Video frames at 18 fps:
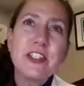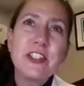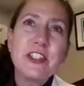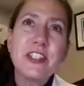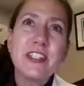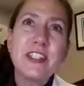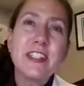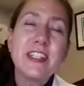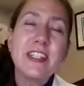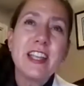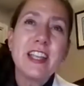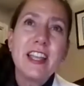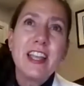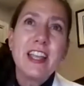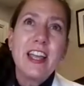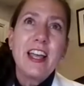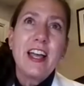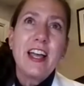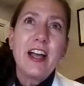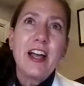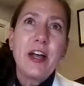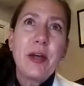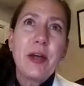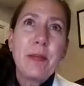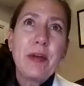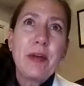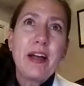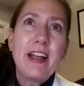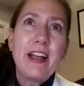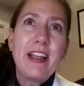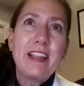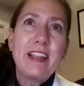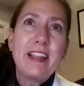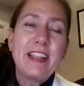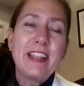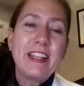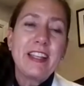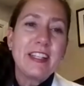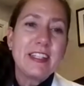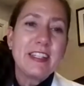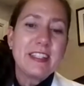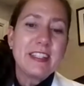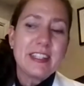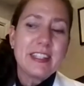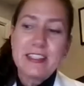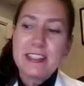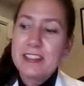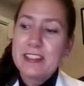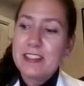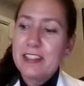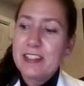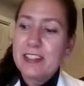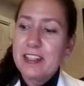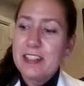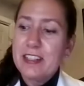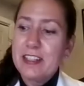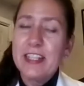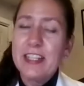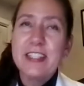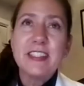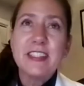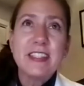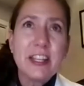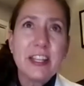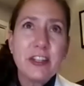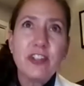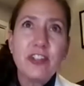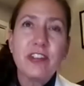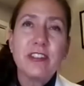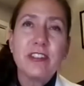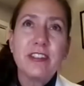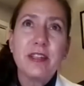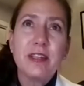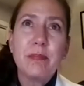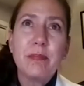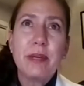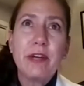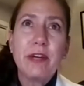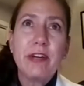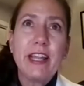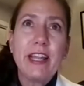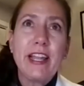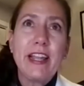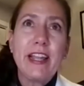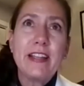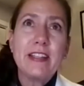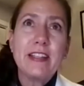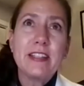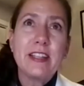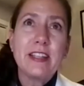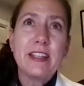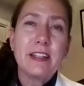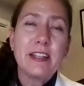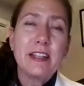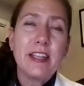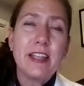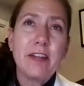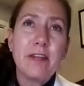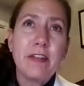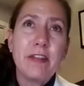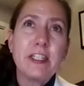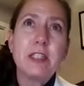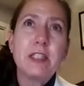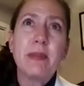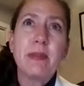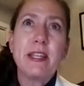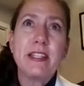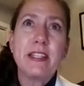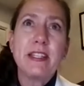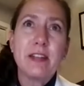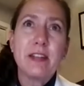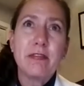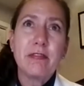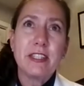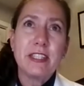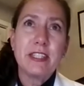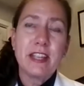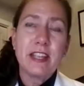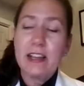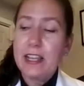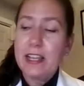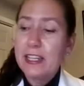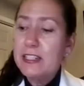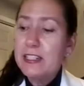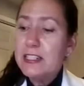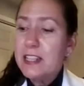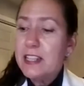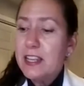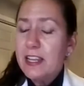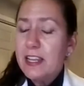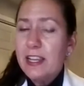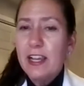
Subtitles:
question. I think it's essential that Barrie has an event space of this kind.